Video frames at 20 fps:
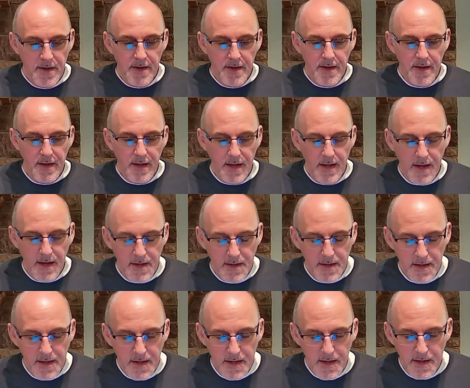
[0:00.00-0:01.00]
and
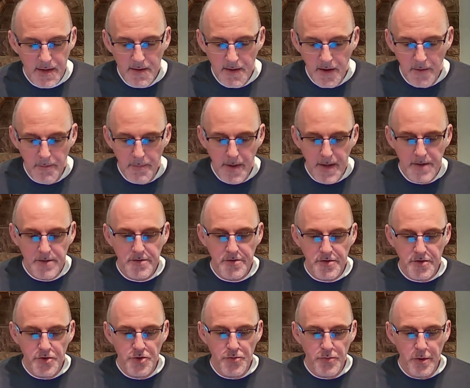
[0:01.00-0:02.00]
he laments
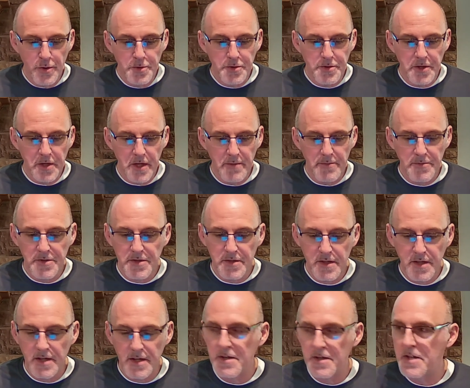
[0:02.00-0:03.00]
Jerusalem's
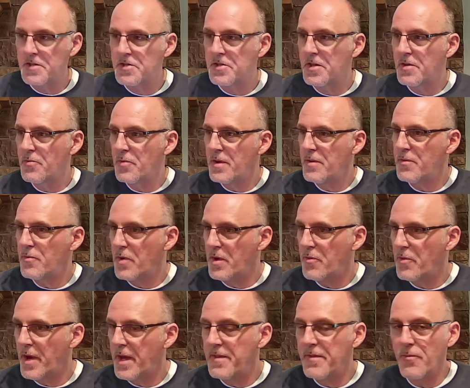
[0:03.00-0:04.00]
condition. We
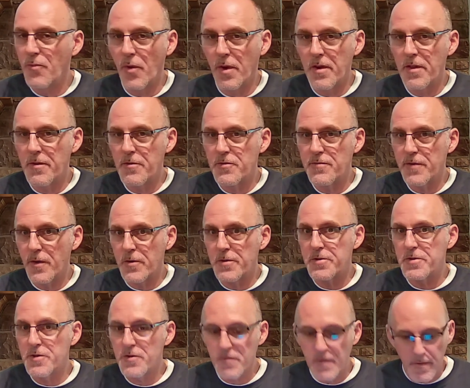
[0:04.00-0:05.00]
read one of those
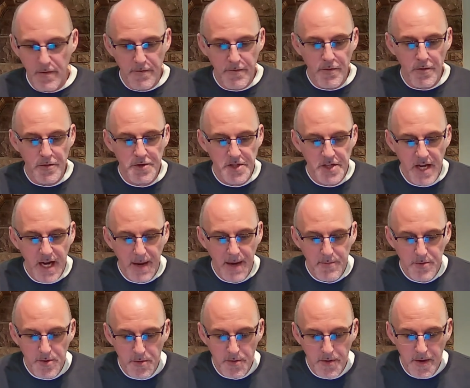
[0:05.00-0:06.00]
verses from the first
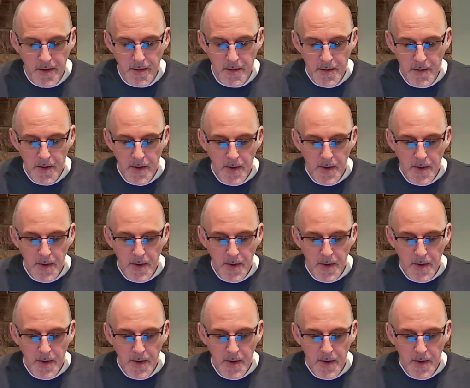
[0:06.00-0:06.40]
chapter there.